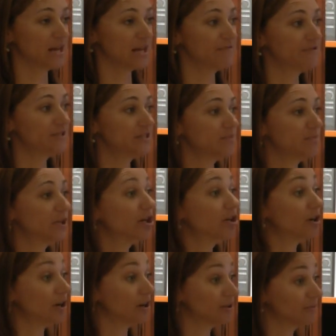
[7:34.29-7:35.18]
Life is a
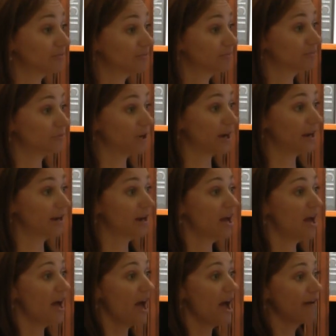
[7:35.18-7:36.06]
mirror, right?
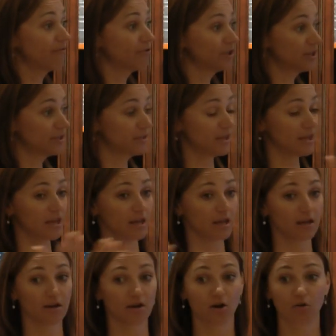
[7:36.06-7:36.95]

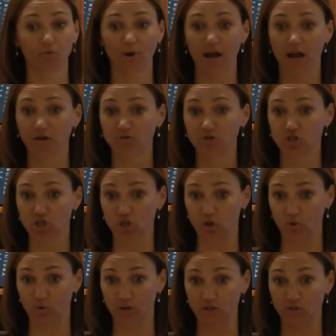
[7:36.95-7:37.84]
Everything around
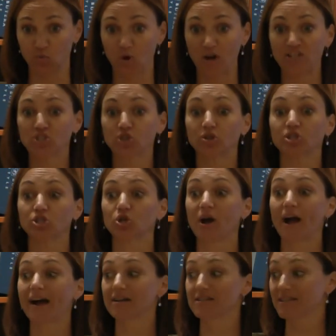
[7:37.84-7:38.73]
you is what you're
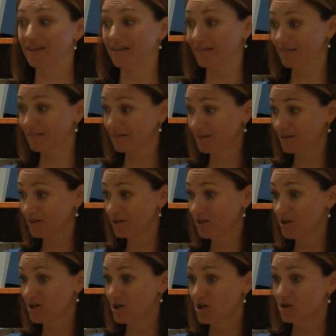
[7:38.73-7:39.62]
attracting.
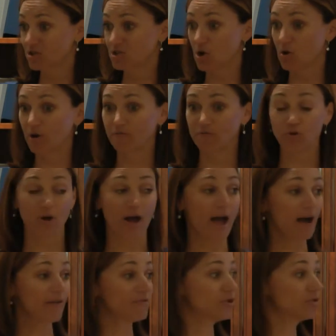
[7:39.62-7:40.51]
So if you
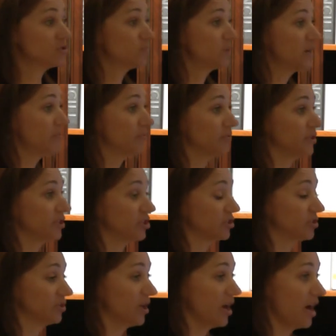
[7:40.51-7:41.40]
have those people in
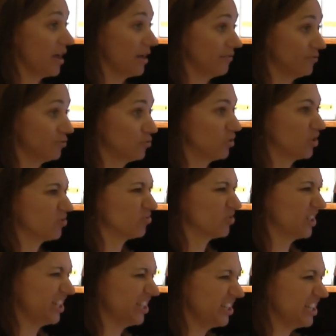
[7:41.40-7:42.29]
your life who are
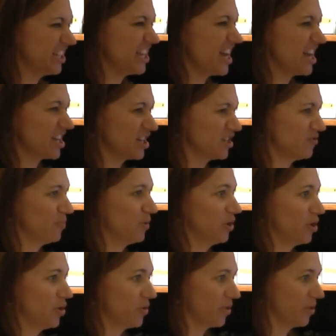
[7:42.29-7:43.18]
really negative,
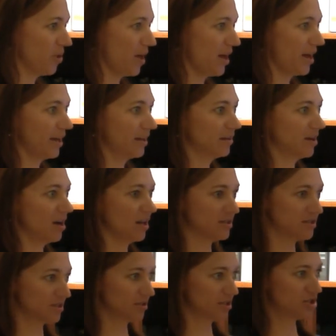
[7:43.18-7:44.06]
below the line,
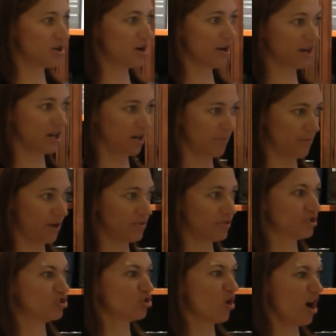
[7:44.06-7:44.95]
constantly talking
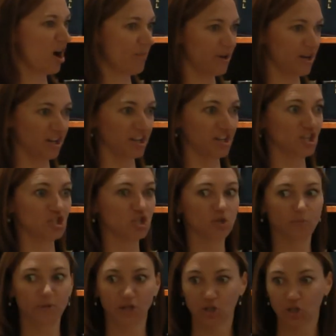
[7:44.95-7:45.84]
about the drama and the
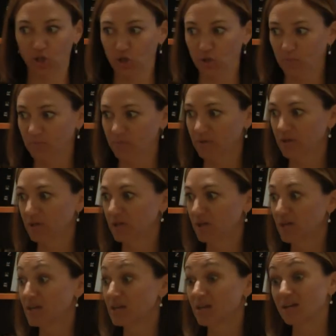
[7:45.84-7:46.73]
doom and gloom,
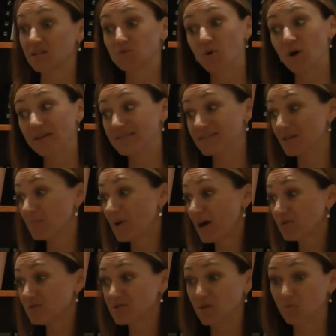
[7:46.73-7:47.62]
guess what?
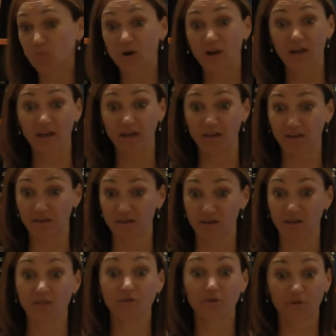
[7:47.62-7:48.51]
Somehow, some way,
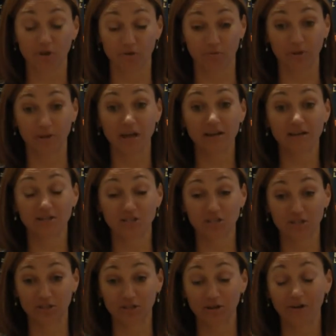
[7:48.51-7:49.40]
either they're related
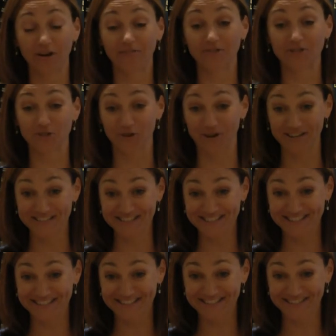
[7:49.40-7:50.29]
to you and you don't have a
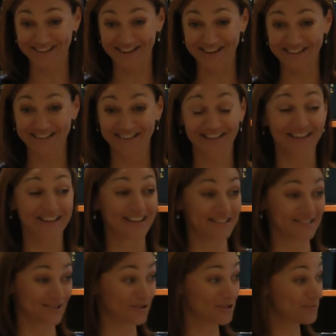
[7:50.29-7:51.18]
choice, right? And
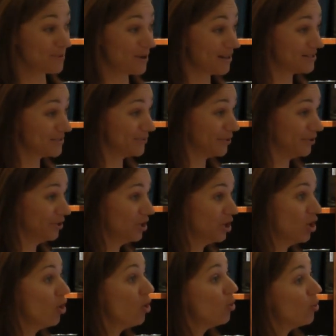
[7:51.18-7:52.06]
that's always possible.
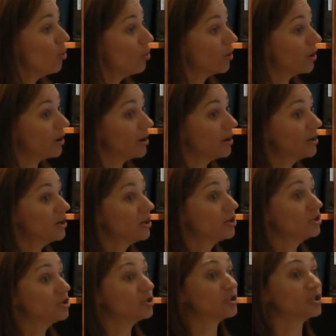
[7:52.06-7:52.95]
Or
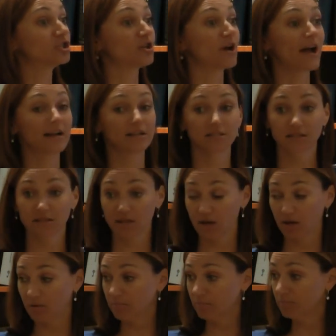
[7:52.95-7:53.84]
you're attracting
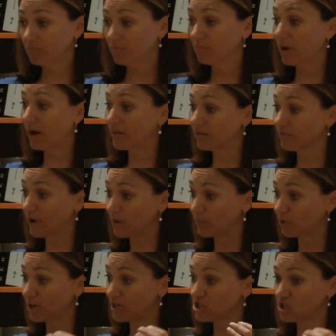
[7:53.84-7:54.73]
them by the
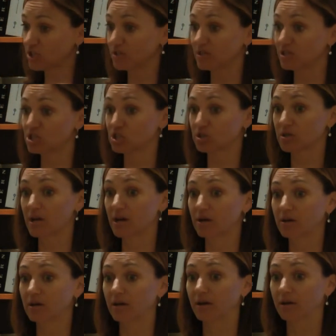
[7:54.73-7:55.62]
vibration that you're
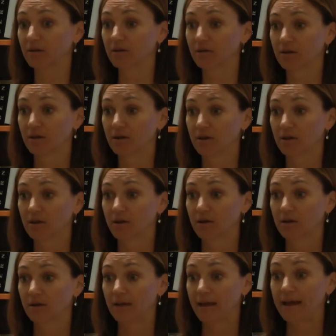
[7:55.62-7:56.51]
carrying.
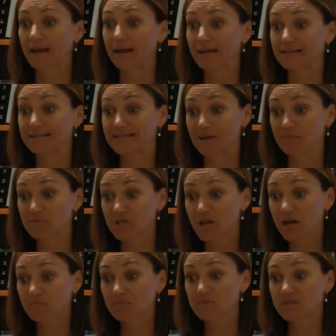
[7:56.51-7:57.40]
And
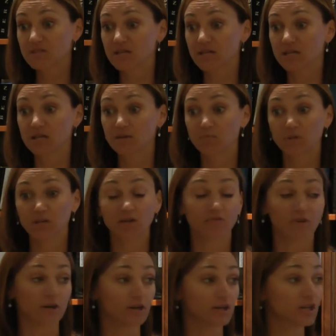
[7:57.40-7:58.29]
sometimes it can be
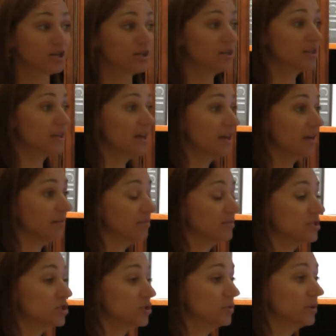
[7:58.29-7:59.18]
a very good
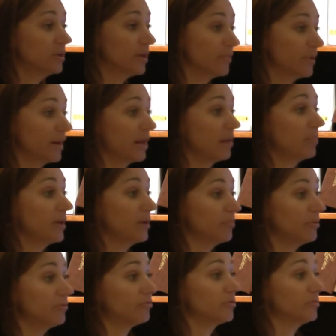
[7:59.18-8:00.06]
thing to eliminate
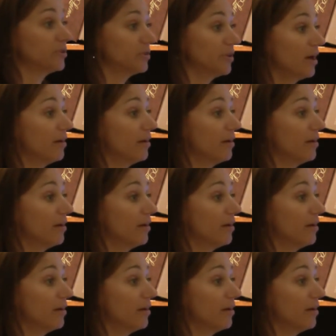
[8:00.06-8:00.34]
people from your